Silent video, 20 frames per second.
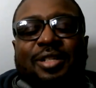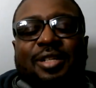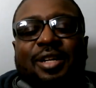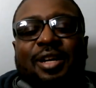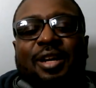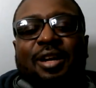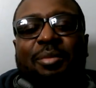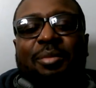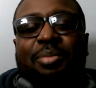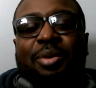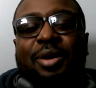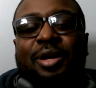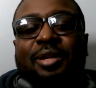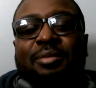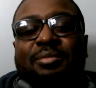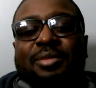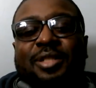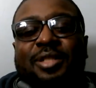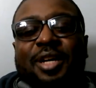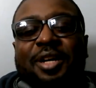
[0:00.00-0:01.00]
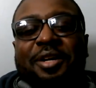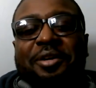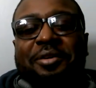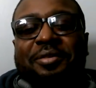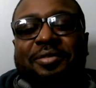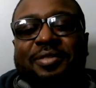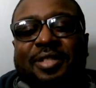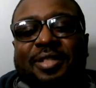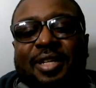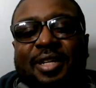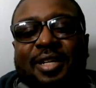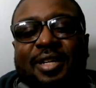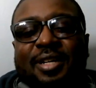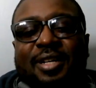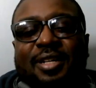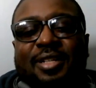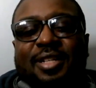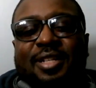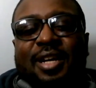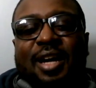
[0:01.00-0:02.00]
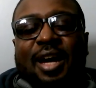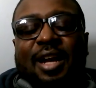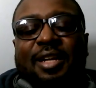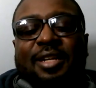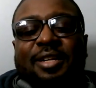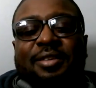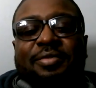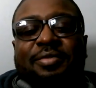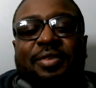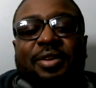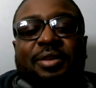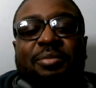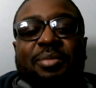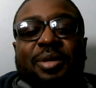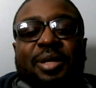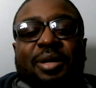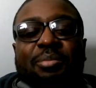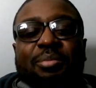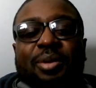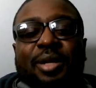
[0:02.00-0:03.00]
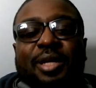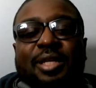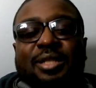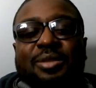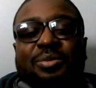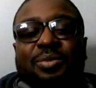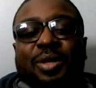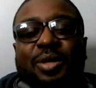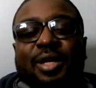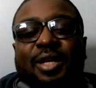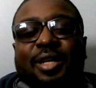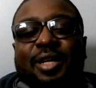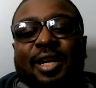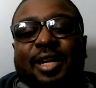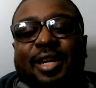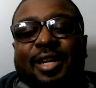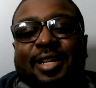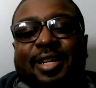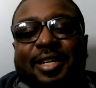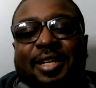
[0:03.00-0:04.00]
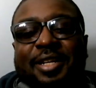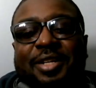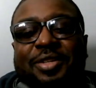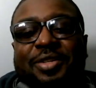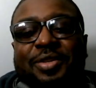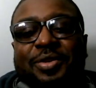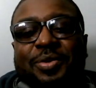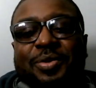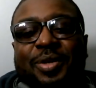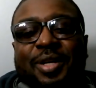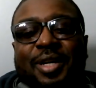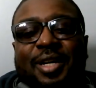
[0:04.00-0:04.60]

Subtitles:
it upon themselves to kind of defend me in places where they didn't need to.